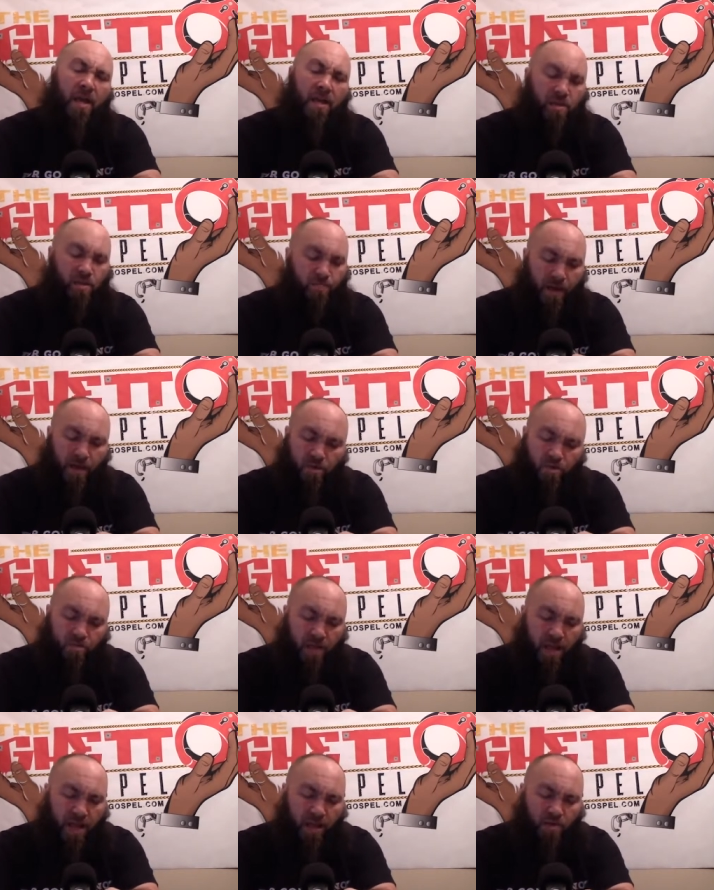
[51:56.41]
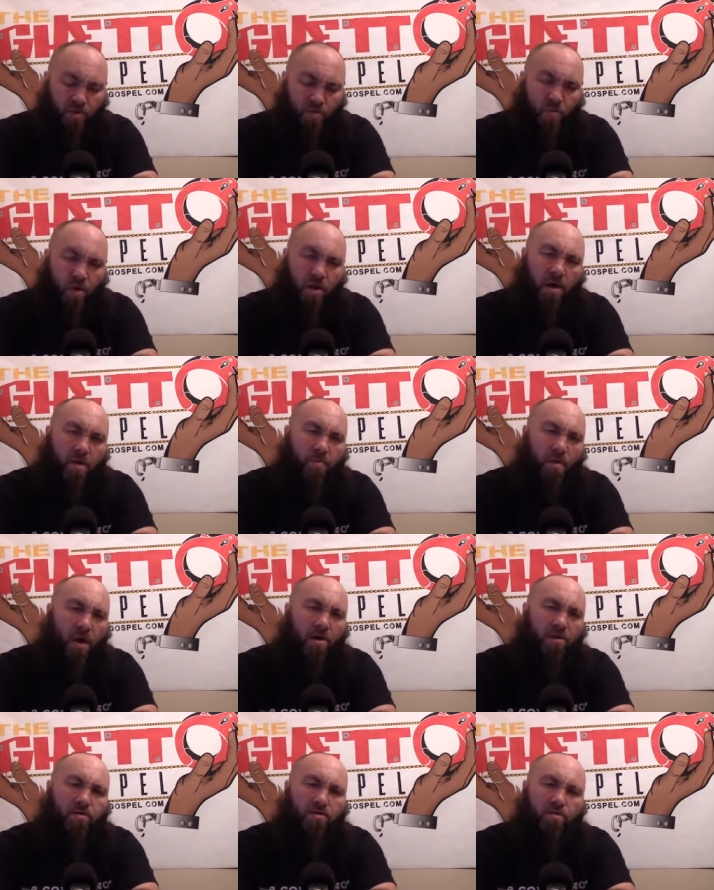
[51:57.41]
And special thanks to all our
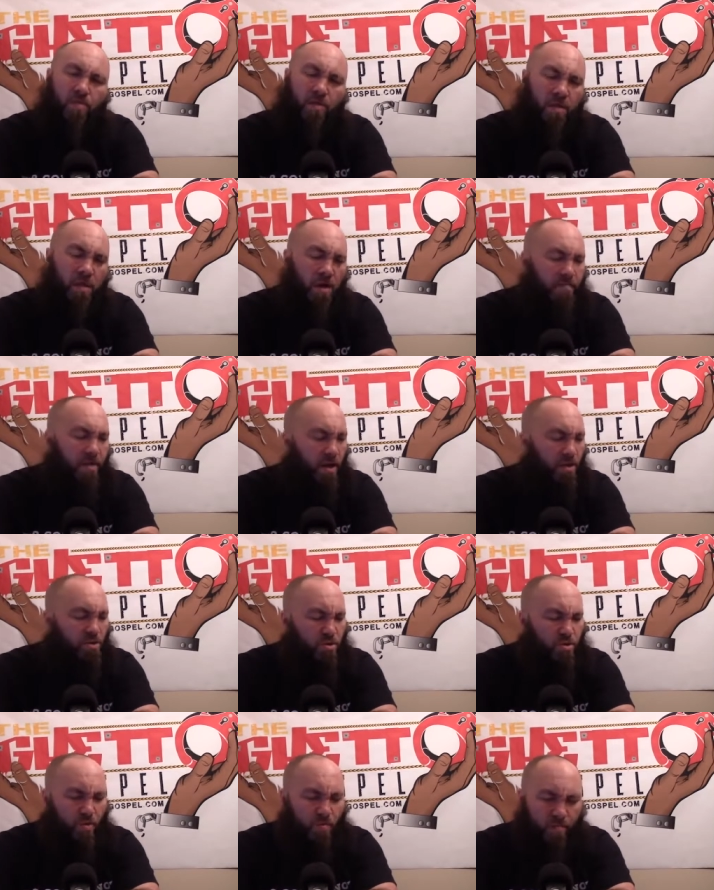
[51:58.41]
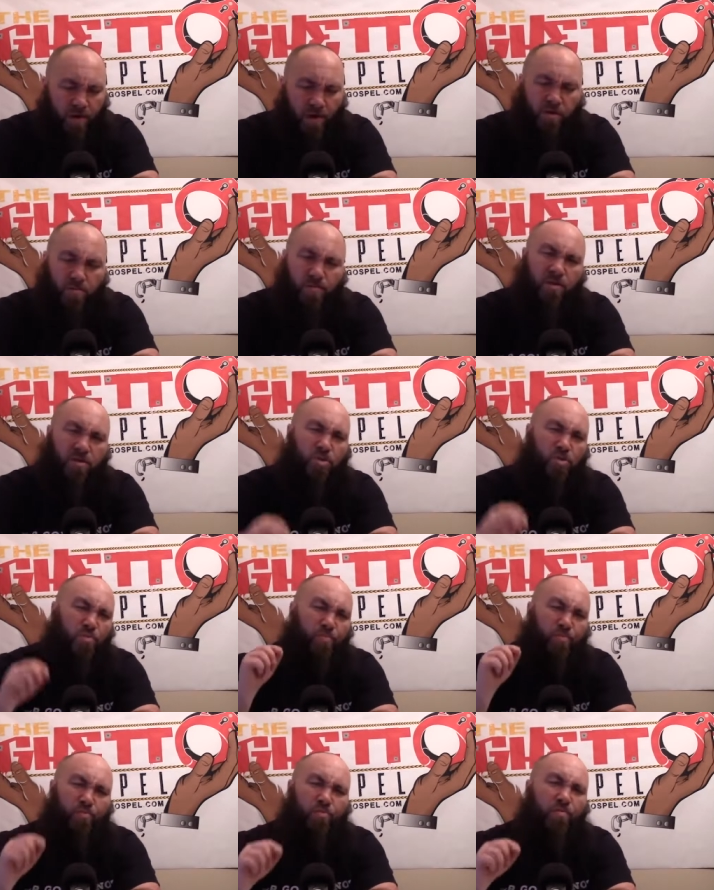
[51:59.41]
partners. We love y'all so much because
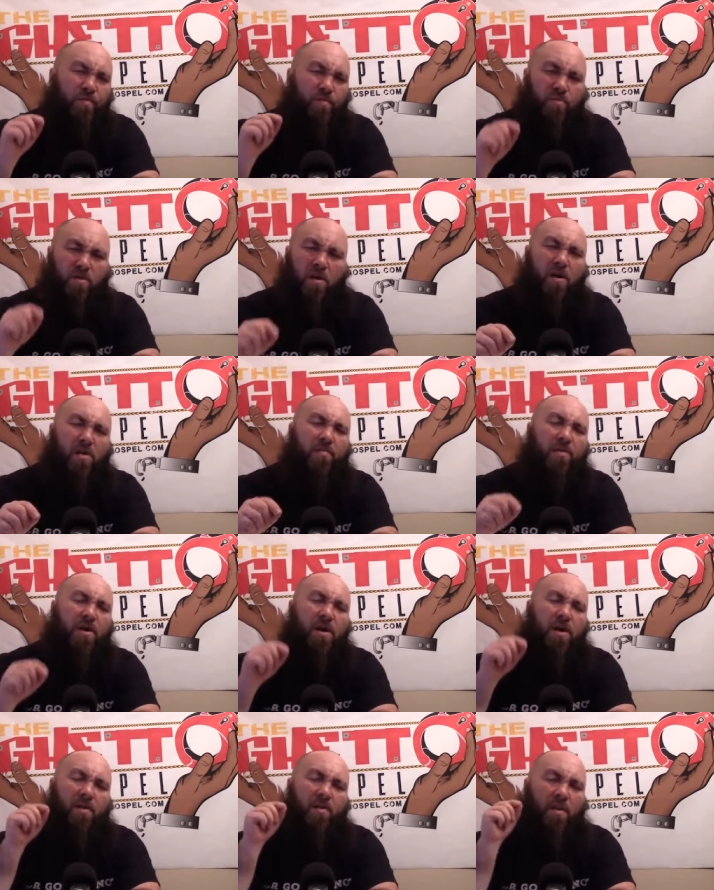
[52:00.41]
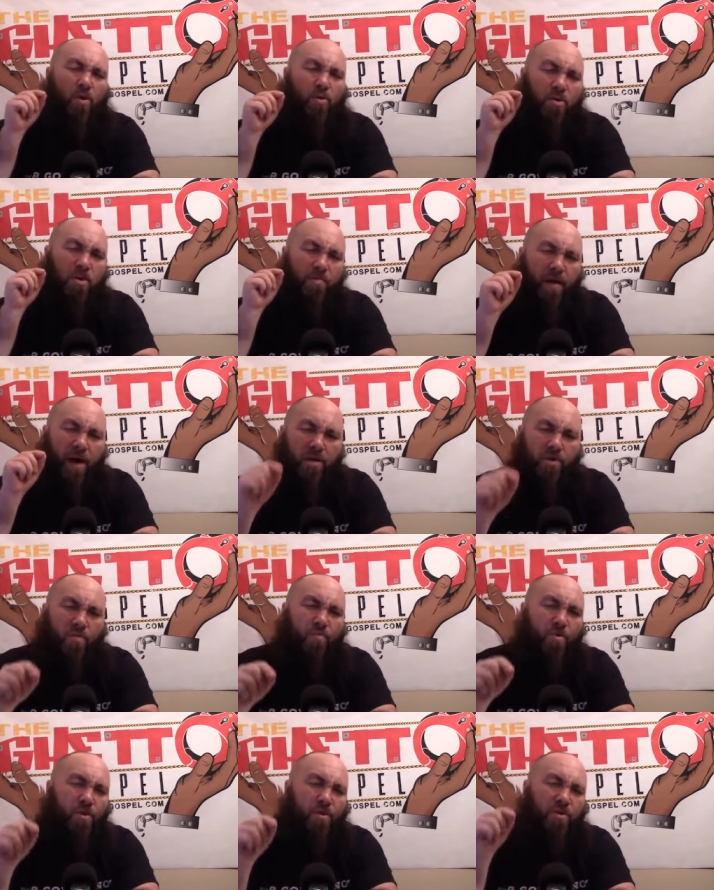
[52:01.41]
you prove your love not only by
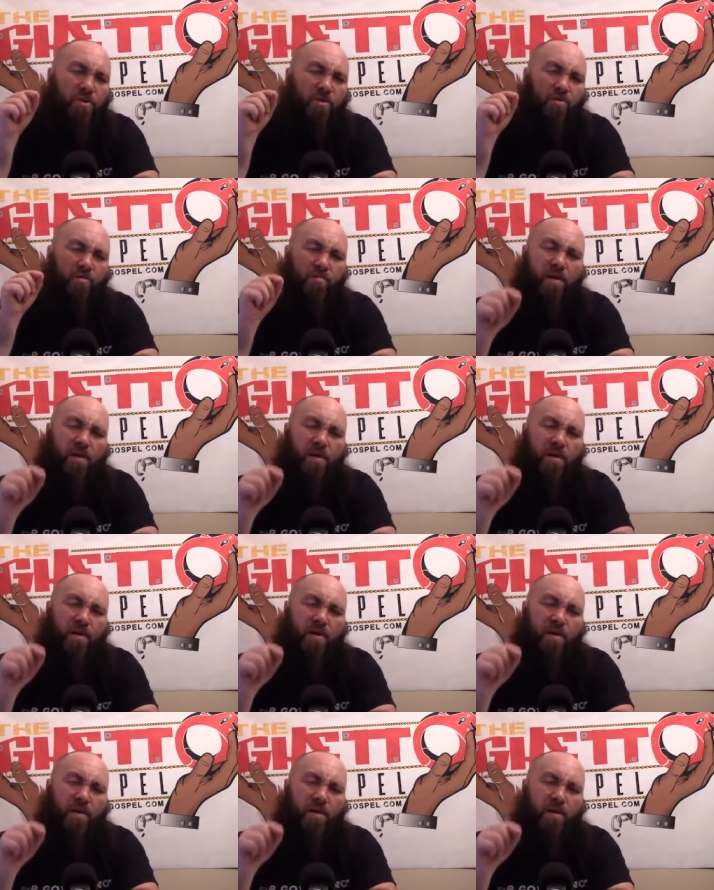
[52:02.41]
your word and your